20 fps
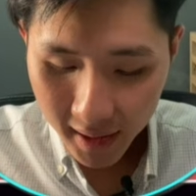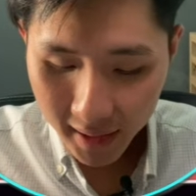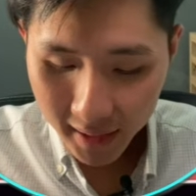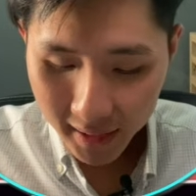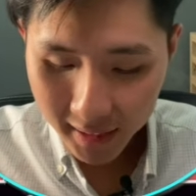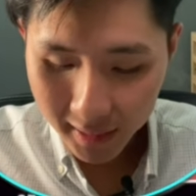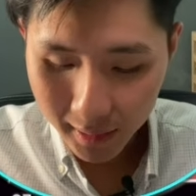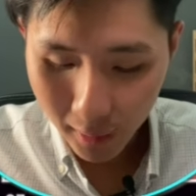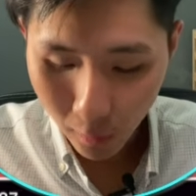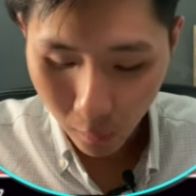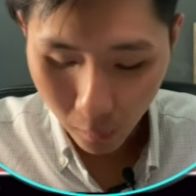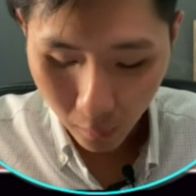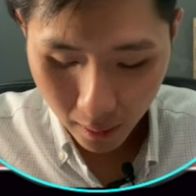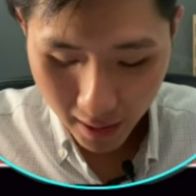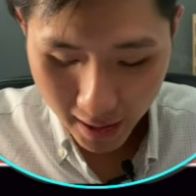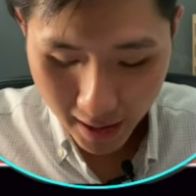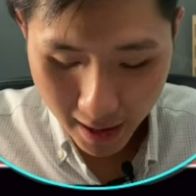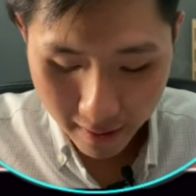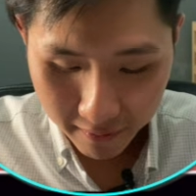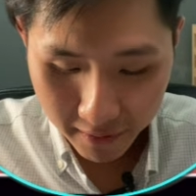So
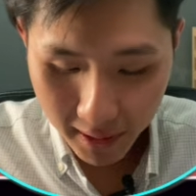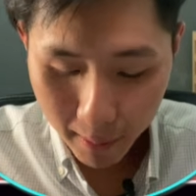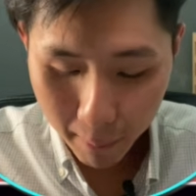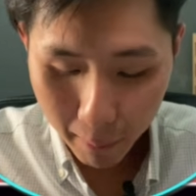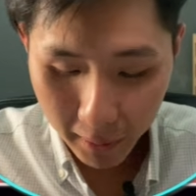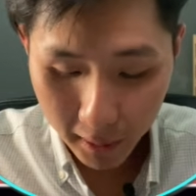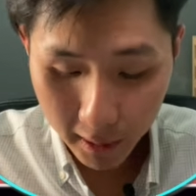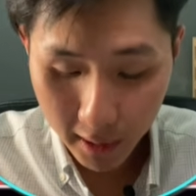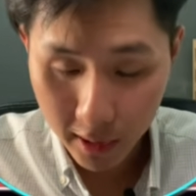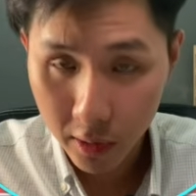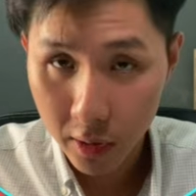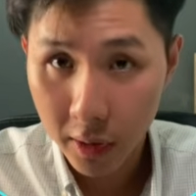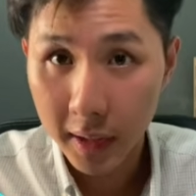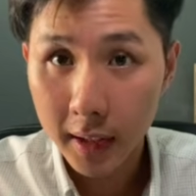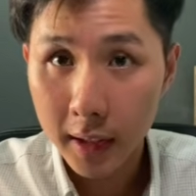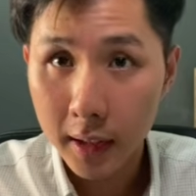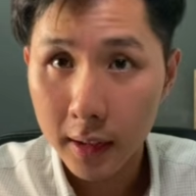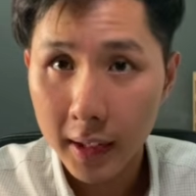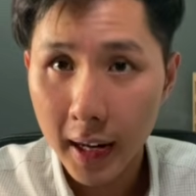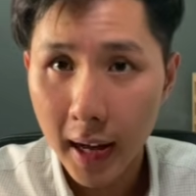I have an application
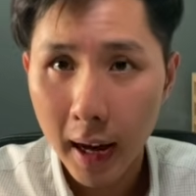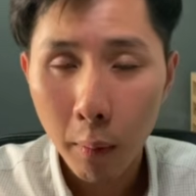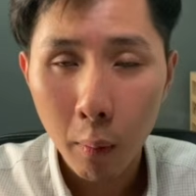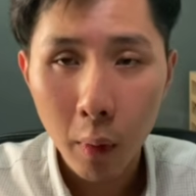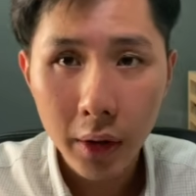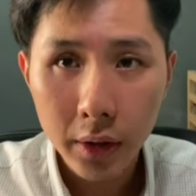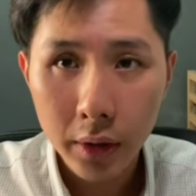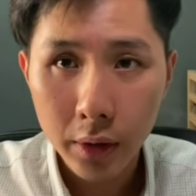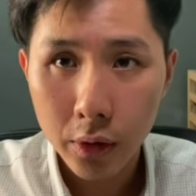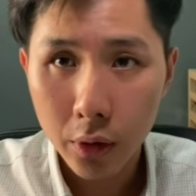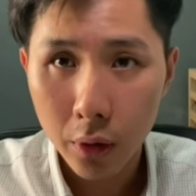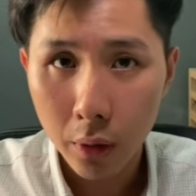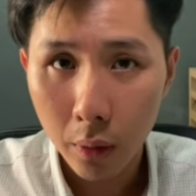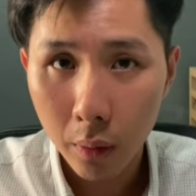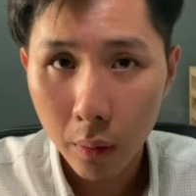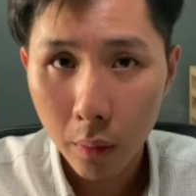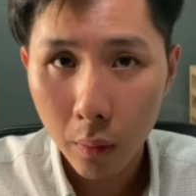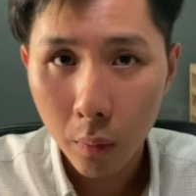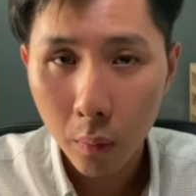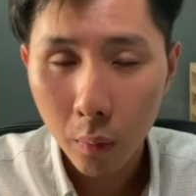here that I want to
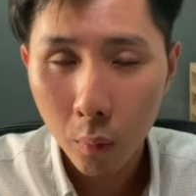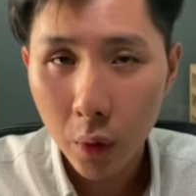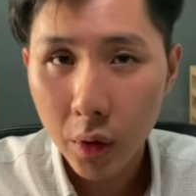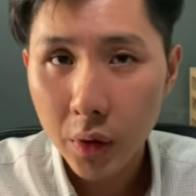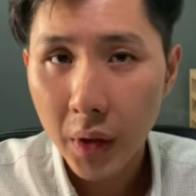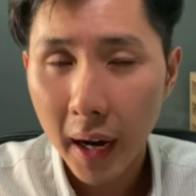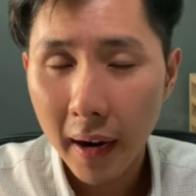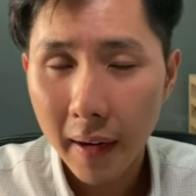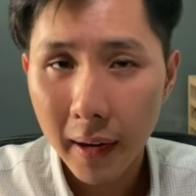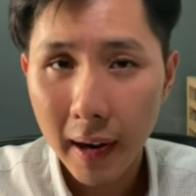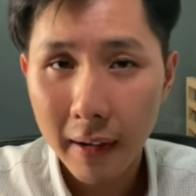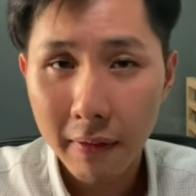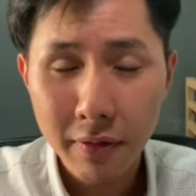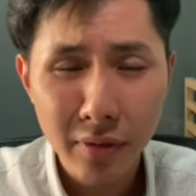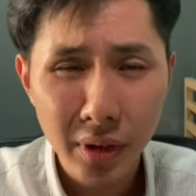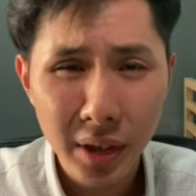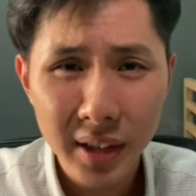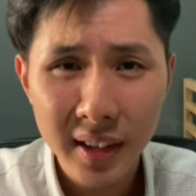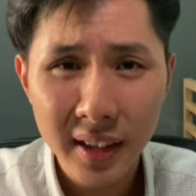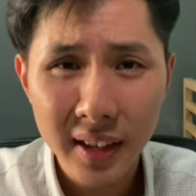show, which I have
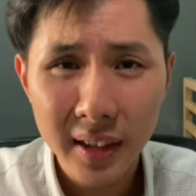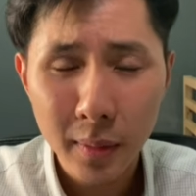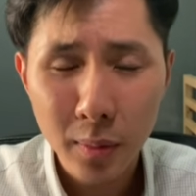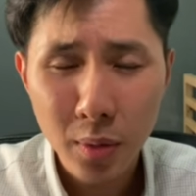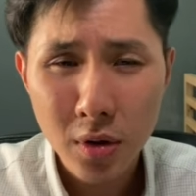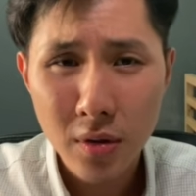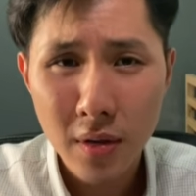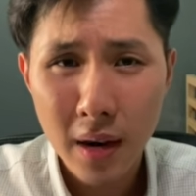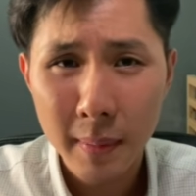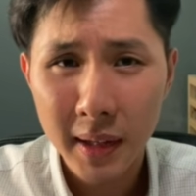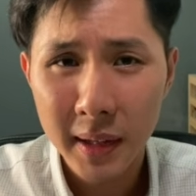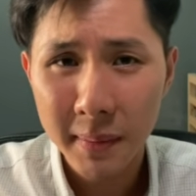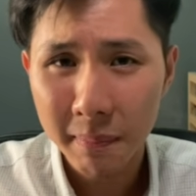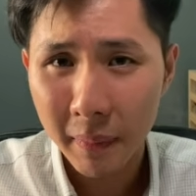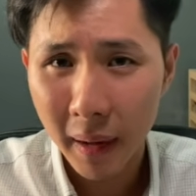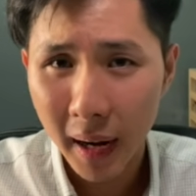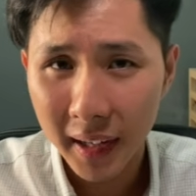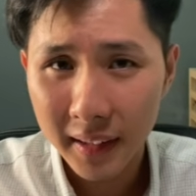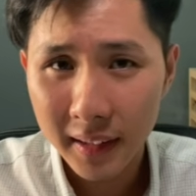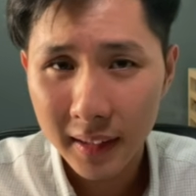written the program in
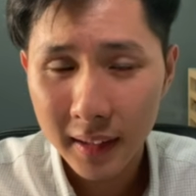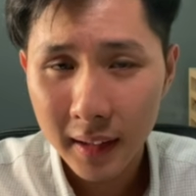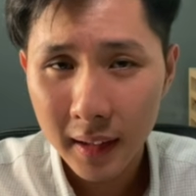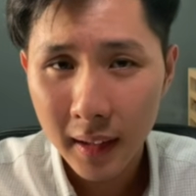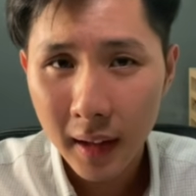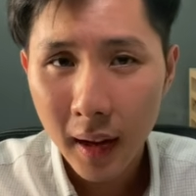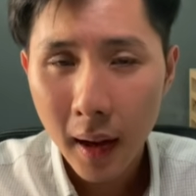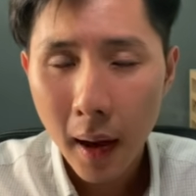Python,